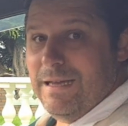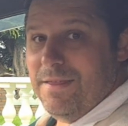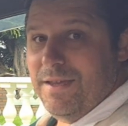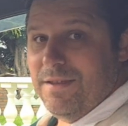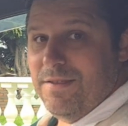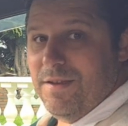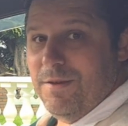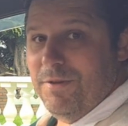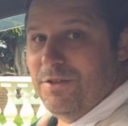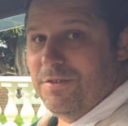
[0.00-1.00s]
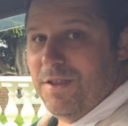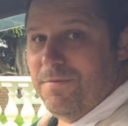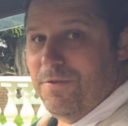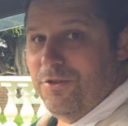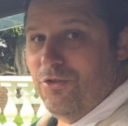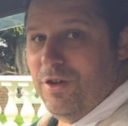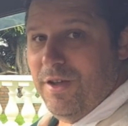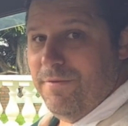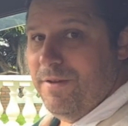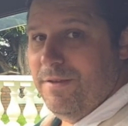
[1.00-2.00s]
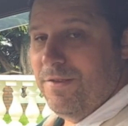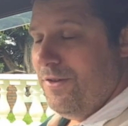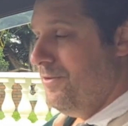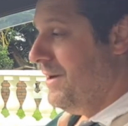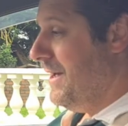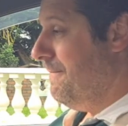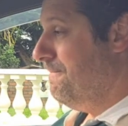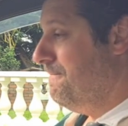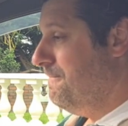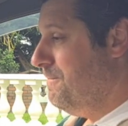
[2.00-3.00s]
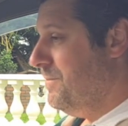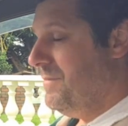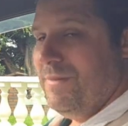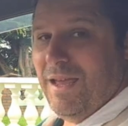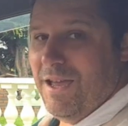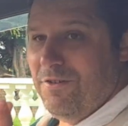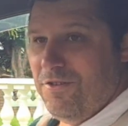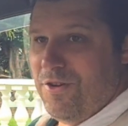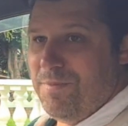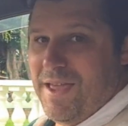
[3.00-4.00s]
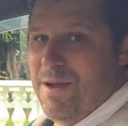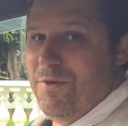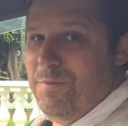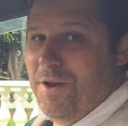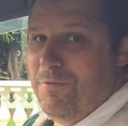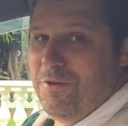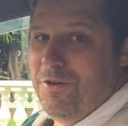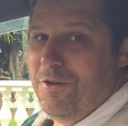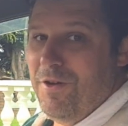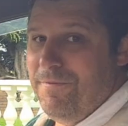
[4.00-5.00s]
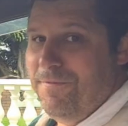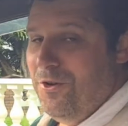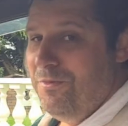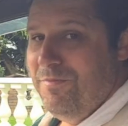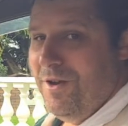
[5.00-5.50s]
I think it's time we took this for a drive. So I'm going to strap the camera up there and we're going to go have fun.